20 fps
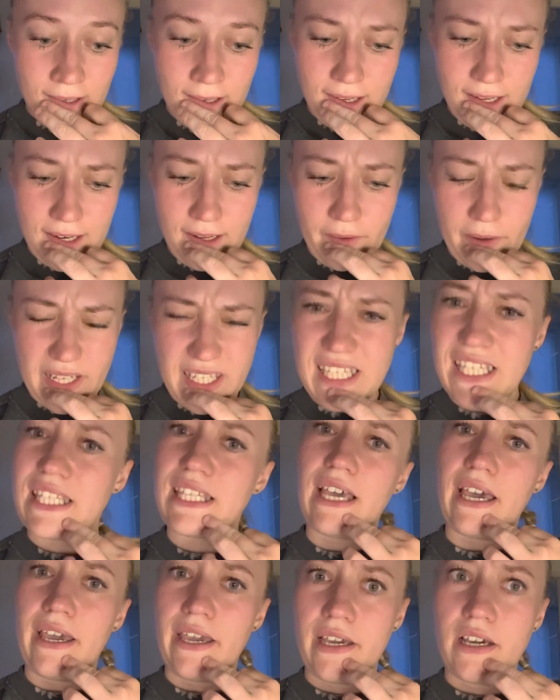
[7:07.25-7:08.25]
and I wasn't
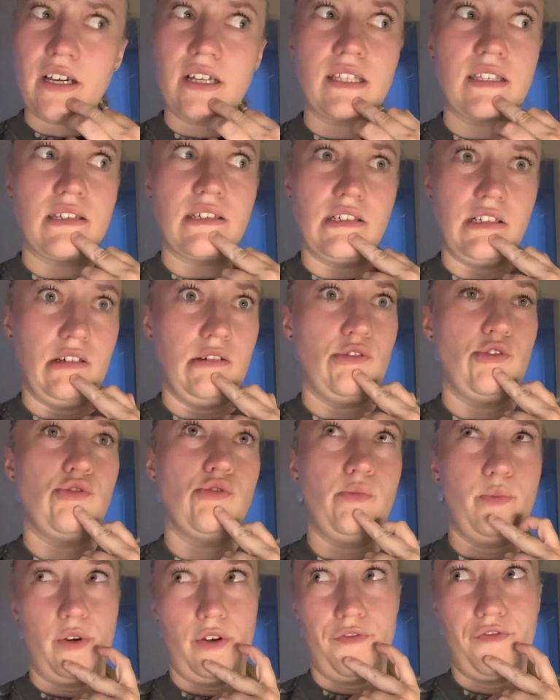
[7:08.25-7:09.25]
dying until
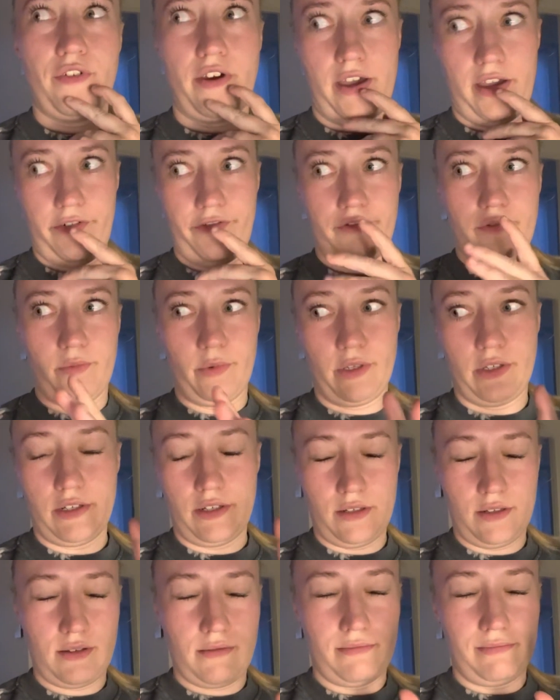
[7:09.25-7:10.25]
2.5 which
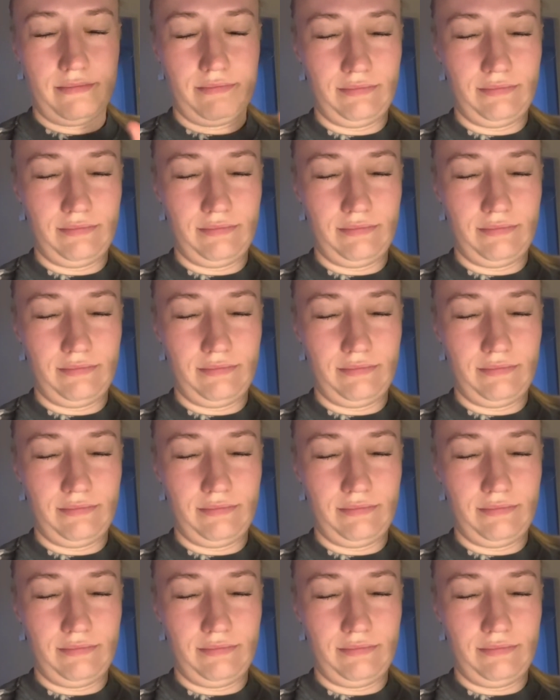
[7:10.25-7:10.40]
is